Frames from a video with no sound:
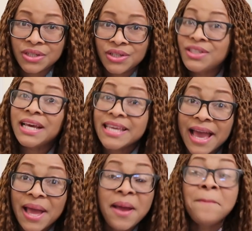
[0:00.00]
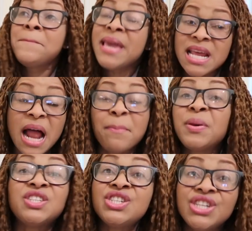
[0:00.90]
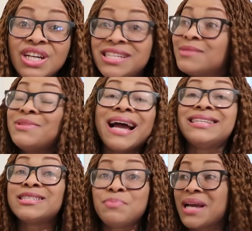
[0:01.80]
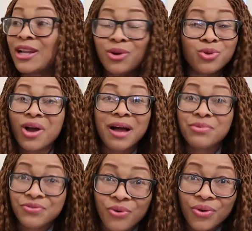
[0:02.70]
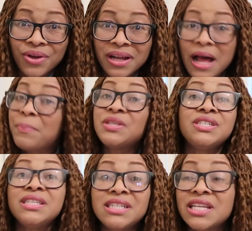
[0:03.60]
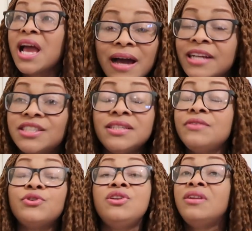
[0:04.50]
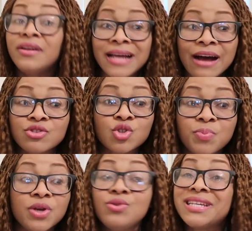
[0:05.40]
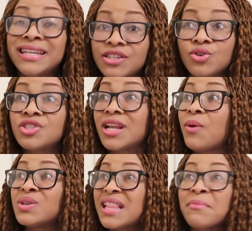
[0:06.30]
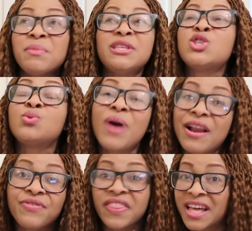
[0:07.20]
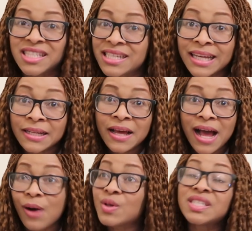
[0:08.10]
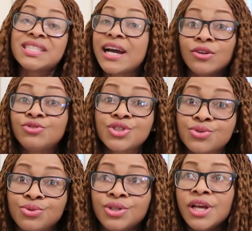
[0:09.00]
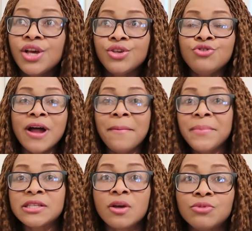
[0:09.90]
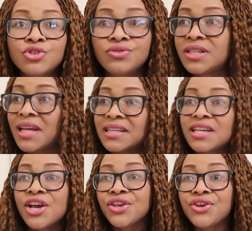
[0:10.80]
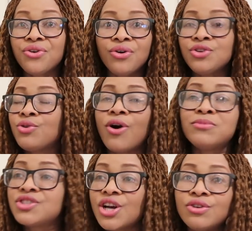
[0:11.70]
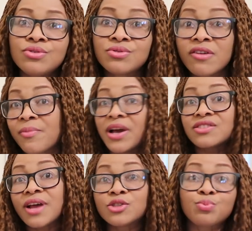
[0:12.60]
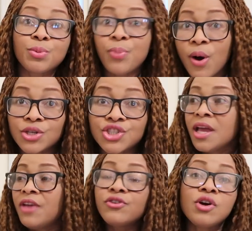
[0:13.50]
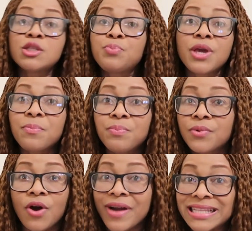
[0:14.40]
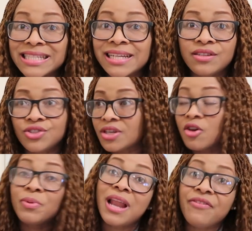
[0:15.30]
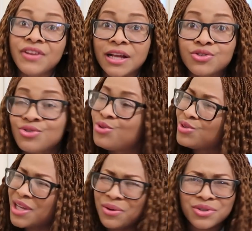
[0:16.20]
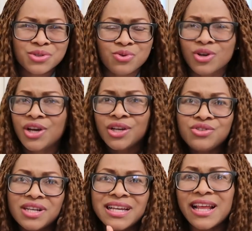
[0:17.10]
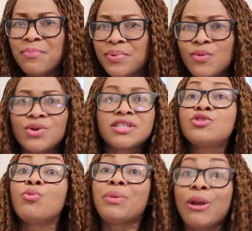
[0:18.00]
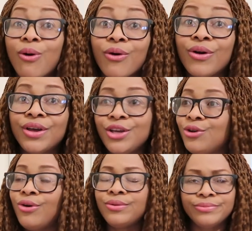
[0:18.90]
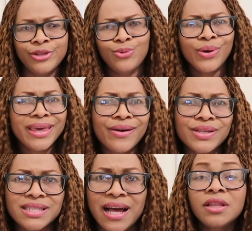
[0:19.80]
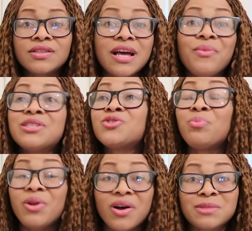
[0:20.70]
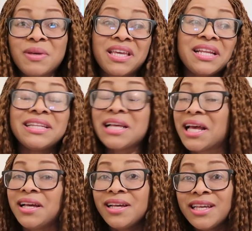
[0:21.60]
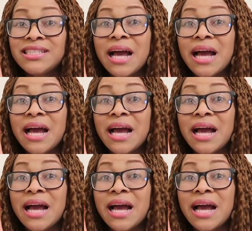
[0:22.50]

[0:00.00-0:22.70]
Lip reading: You dey hear me na pidgin English, me I dey speak. I don't talk her before. Now, pidgin English. I didn't even learn how to speak good English until I was like maybe 12, 13. I was in secondary school. You don't meet some children that, you know, you come to secondary school, everybody is trying to be posh. If you don't speak correct English, they'll be laughing at you. You know, secondary school, children started wanting to belong. You know girls now. They started wanting to belong, speaking in